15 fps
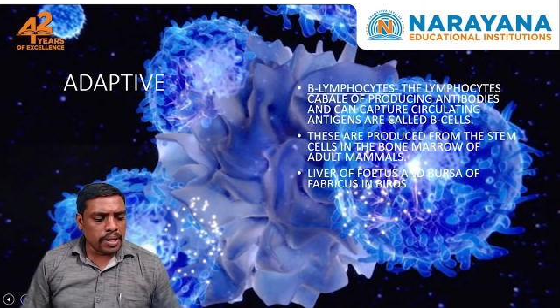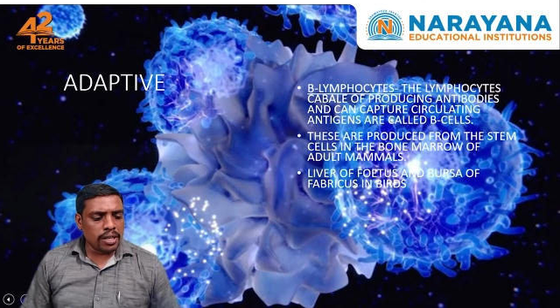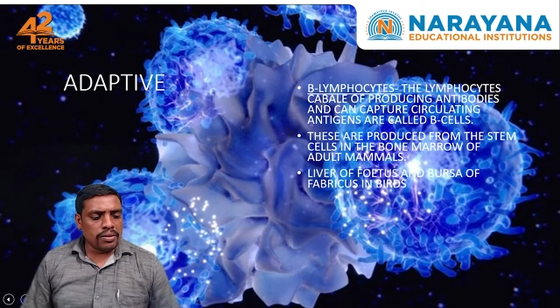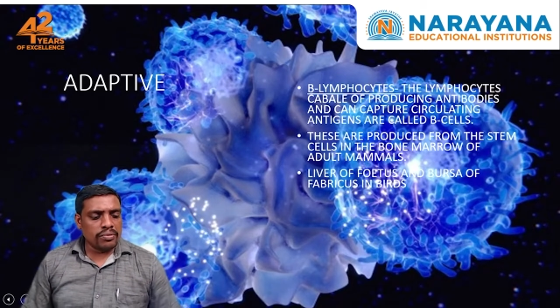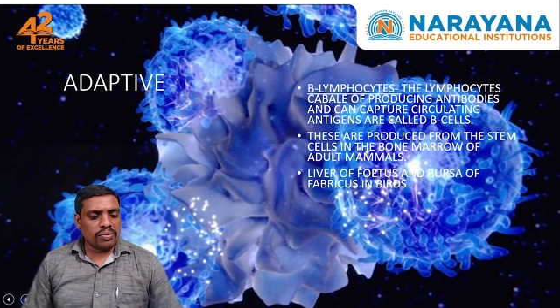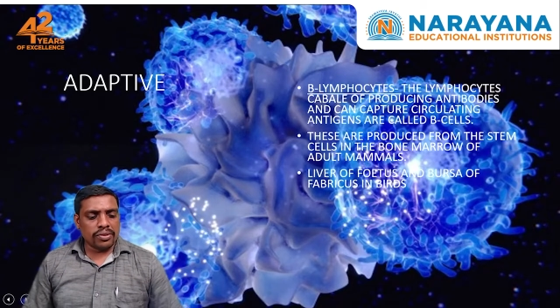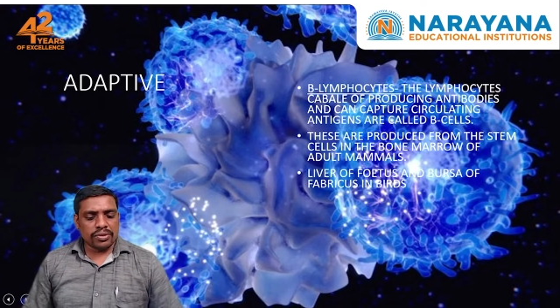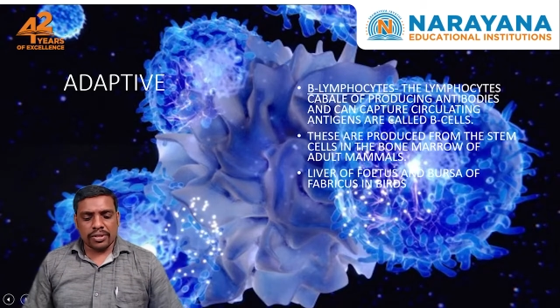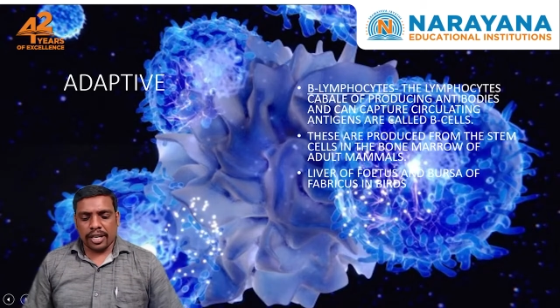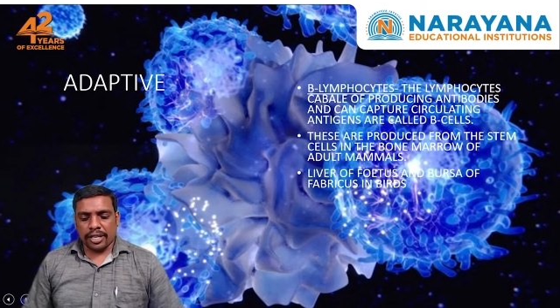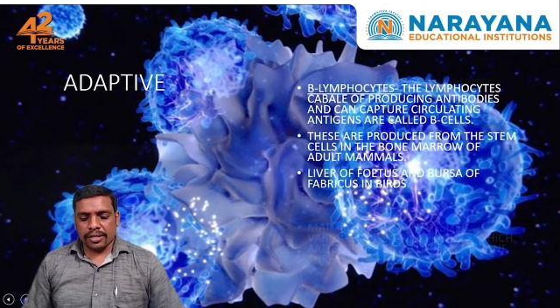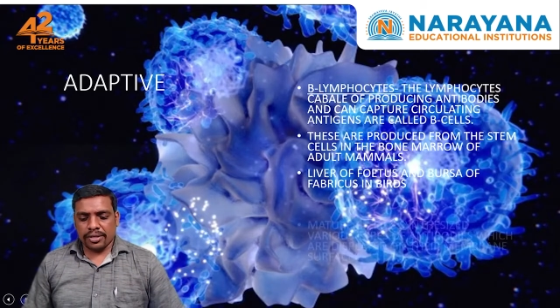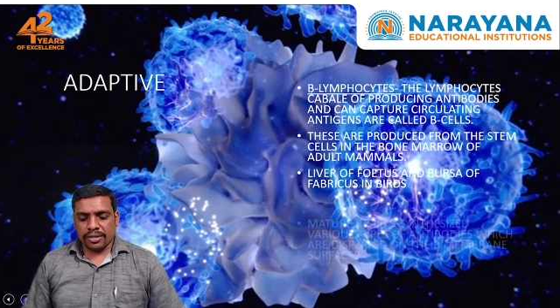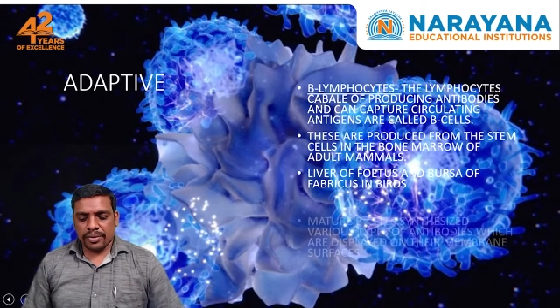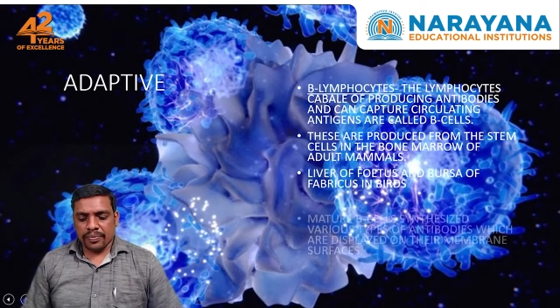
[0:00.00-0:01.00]

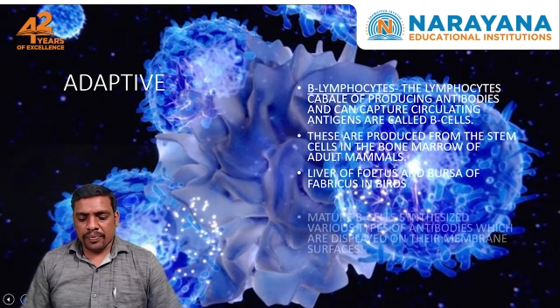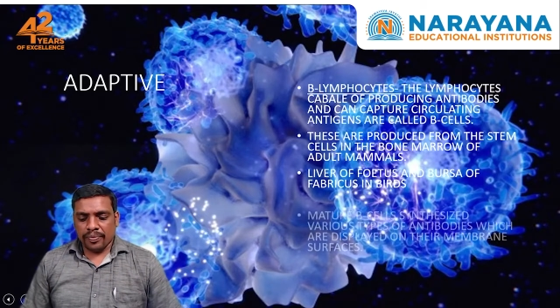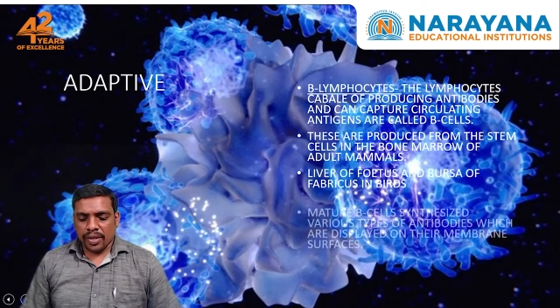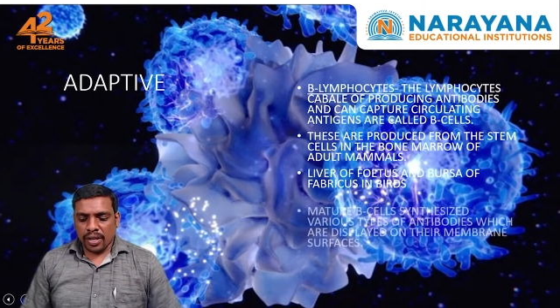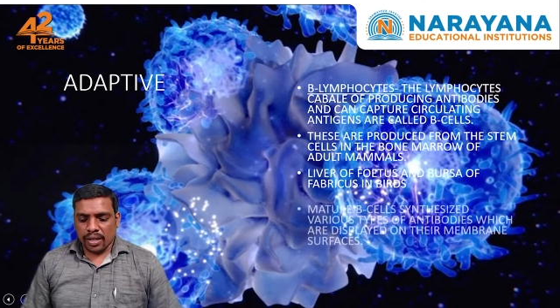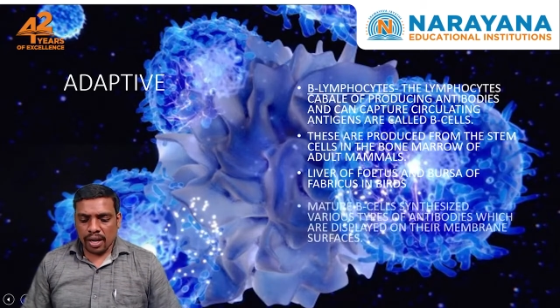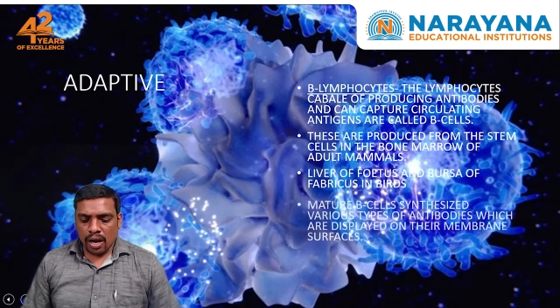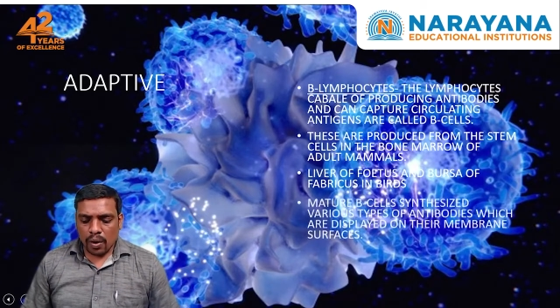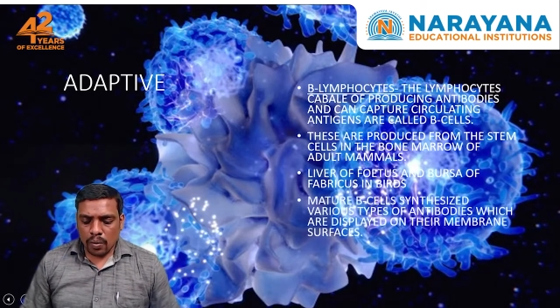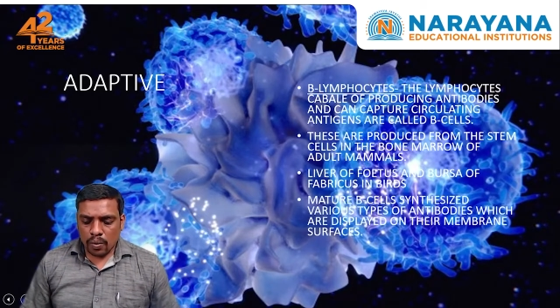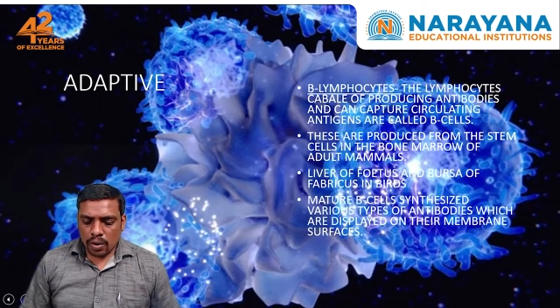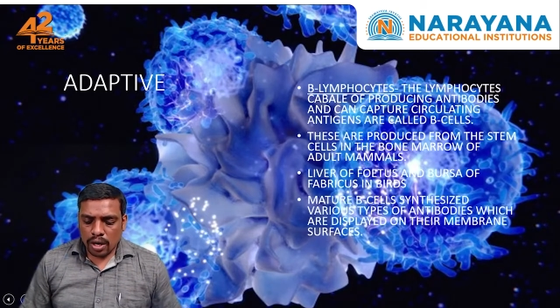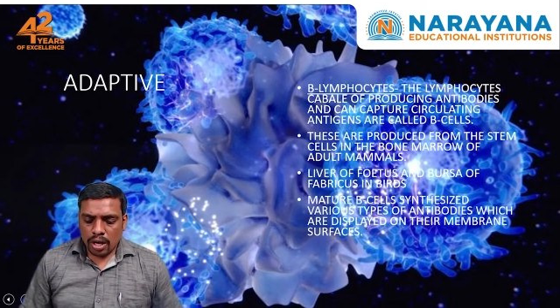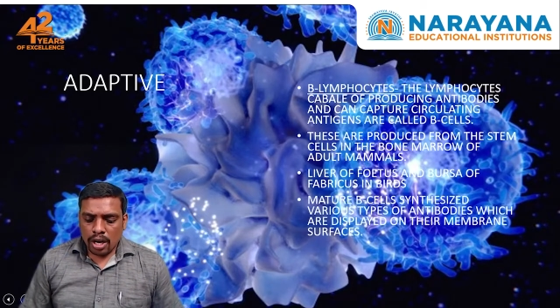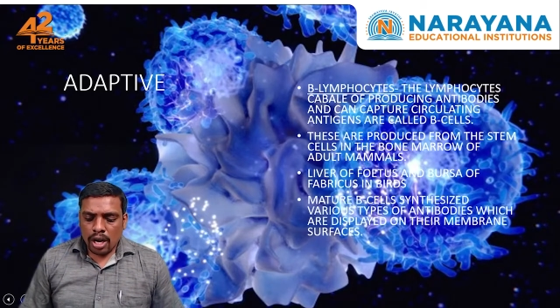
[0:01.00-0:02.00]
lymphocytes. Now,
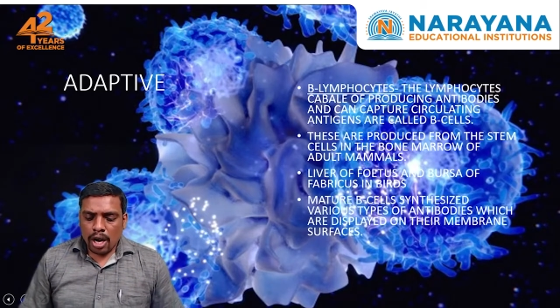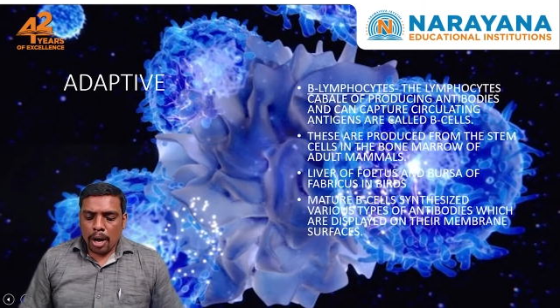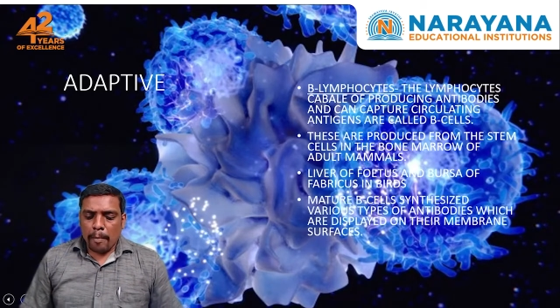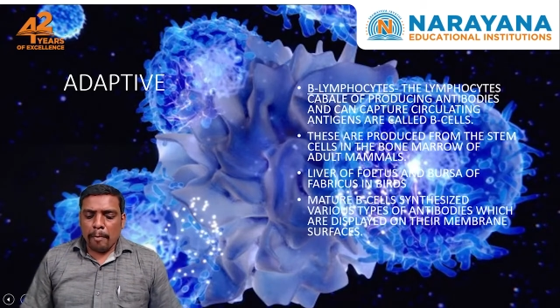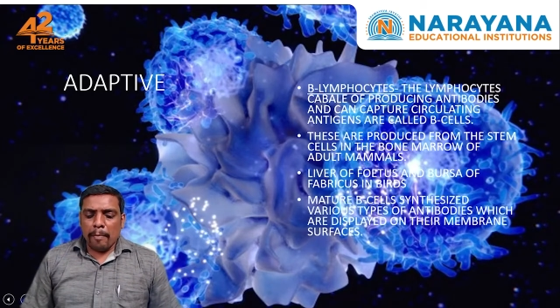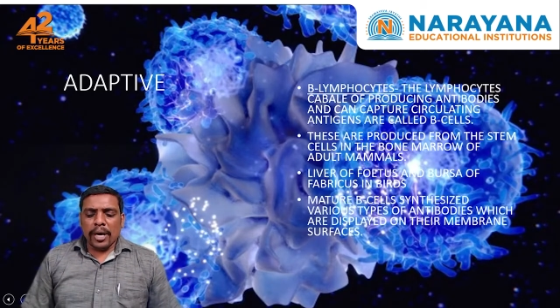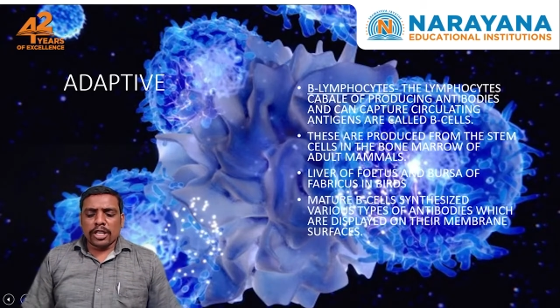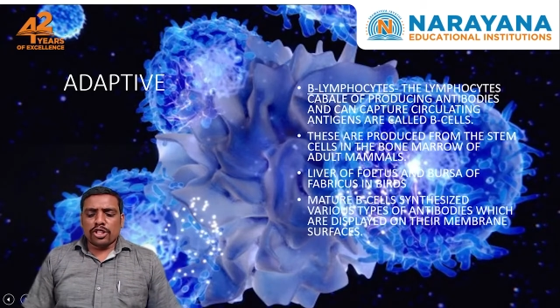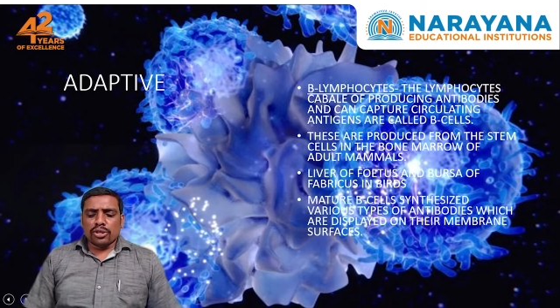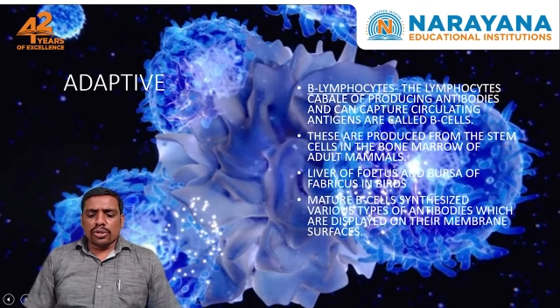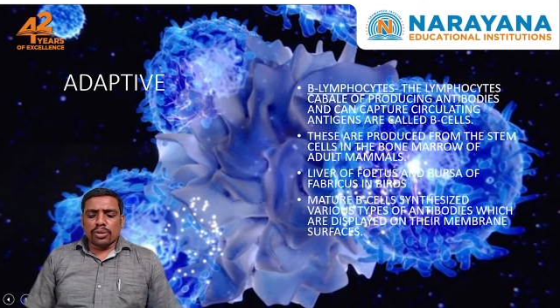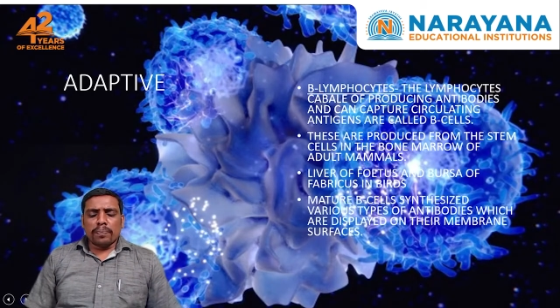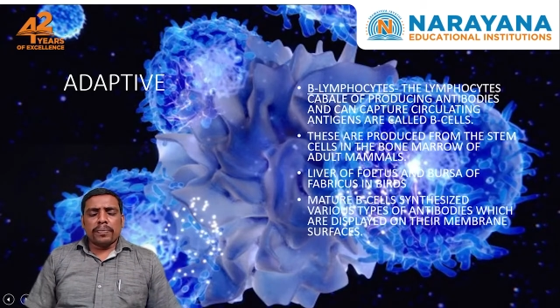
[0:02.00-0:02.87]
mature